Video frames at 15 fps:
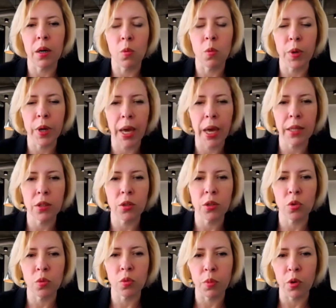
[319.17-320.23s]
we added
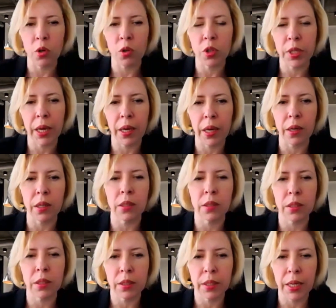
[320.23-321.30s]
to both
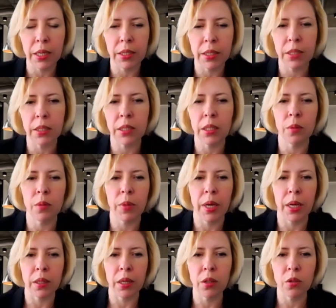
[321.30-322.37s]
angles Daisy team
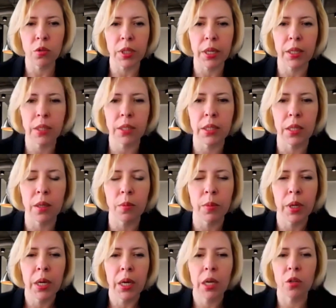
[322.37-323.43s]
and Endotech team
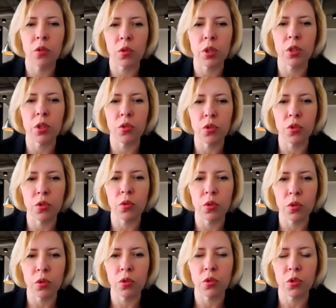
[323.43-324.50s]
in order
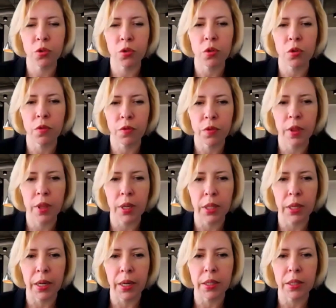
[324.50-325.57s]
to serve the
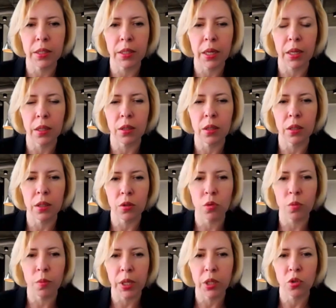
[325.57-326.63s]
clients and to
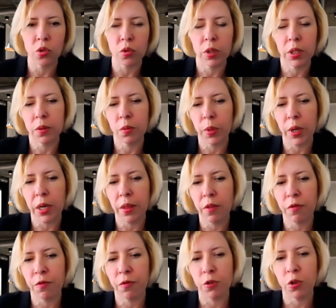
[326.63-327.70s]
make sure we are the
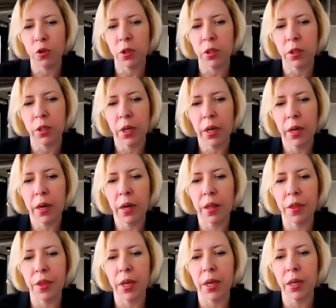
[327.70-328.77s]
first, I
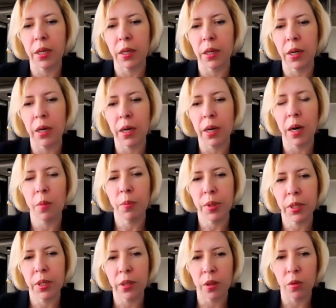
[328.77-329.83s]
think,
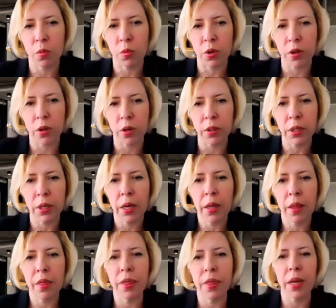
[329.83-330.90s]
company in the world
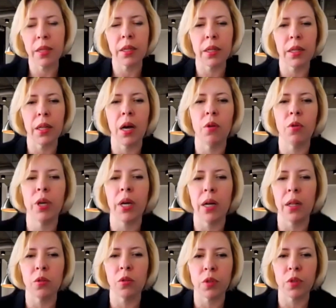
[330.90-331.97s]
that allowing
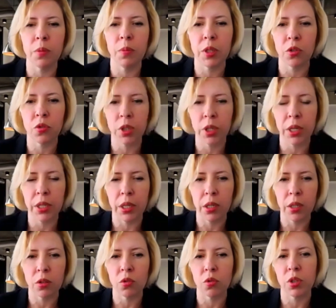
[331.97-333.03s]
algorithmic
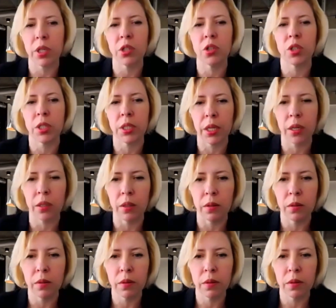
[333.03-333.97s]
trading to such a scale.